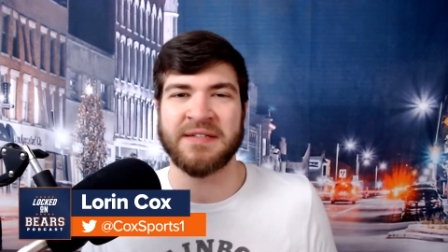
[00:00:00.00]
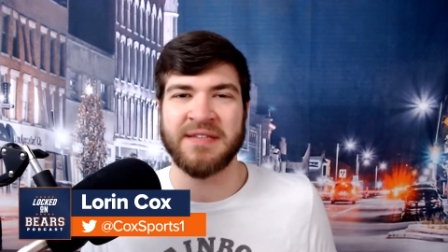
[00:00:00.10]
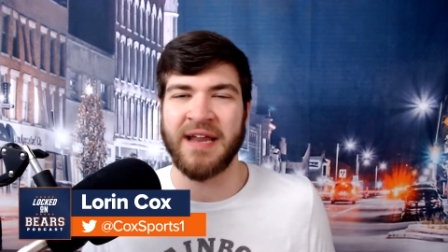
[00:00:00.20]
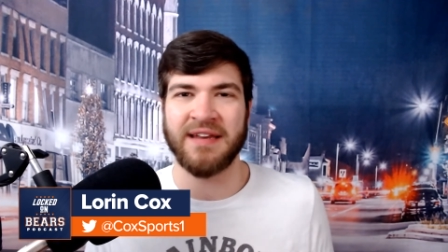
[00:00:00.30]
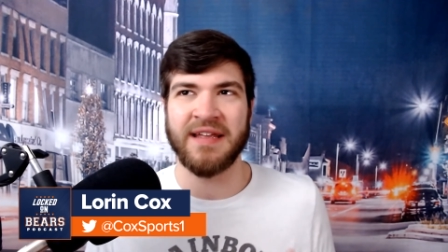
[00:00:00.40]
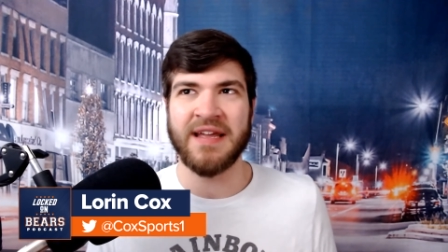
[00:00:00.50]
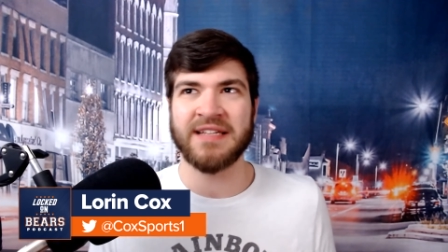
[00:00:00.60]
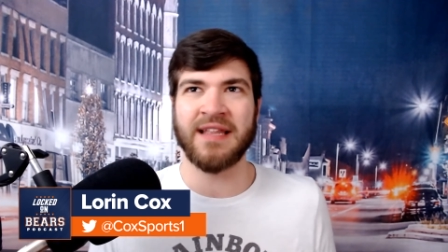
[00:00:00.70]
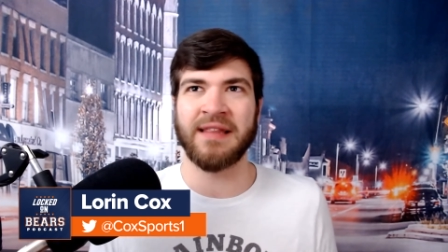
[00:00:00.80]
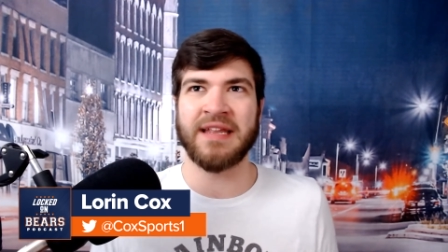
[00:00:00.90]
There's not,
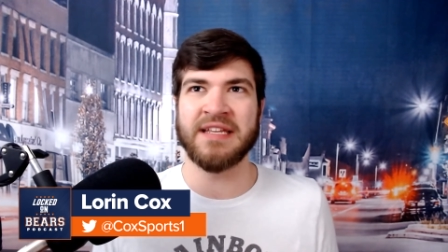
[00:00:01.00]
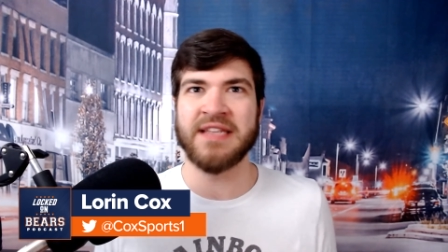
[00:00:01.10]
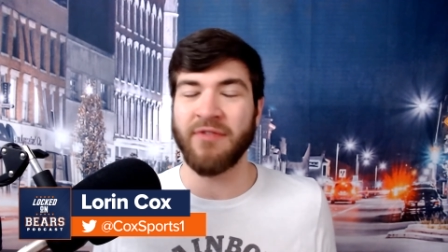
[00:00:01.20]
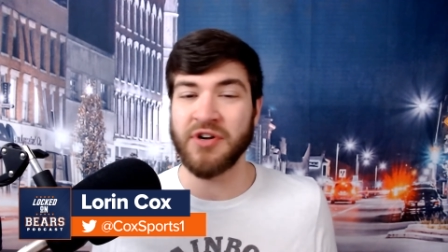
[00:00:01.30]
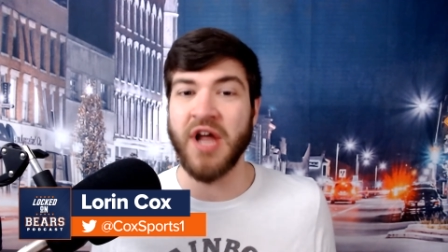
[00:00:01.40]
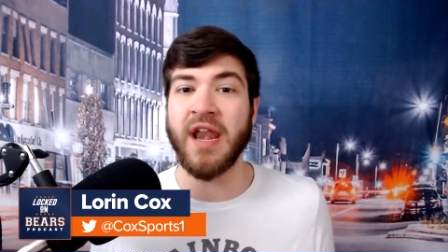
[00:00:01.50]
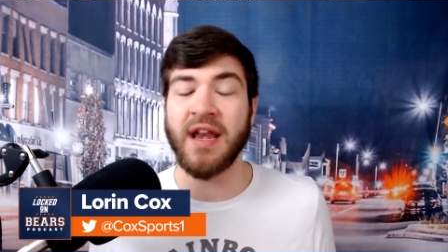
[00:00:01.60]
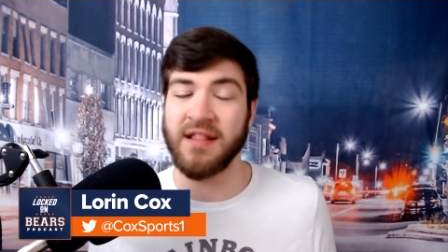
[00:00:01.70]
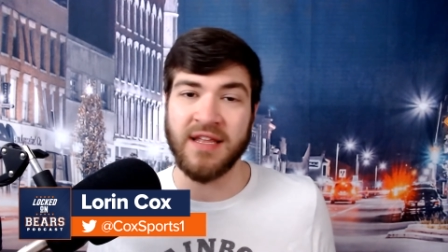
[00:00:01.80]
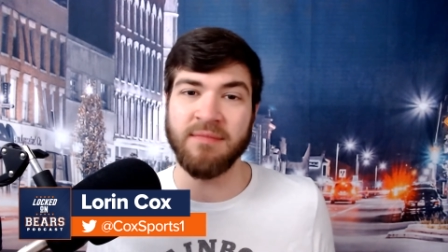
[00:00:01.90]
it's not like he's never done
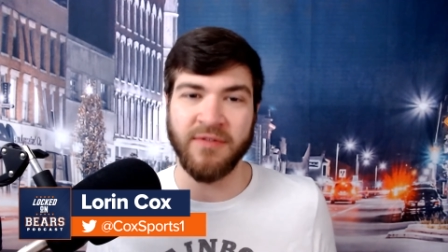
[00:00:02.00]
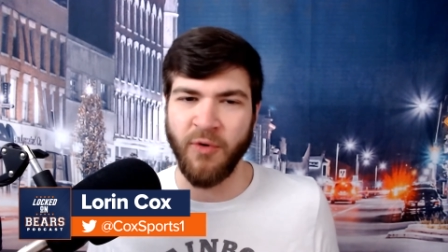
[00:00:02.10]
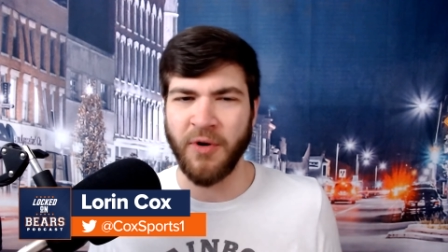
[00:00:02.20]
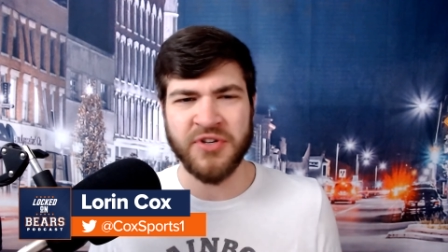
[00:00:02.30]
anything before.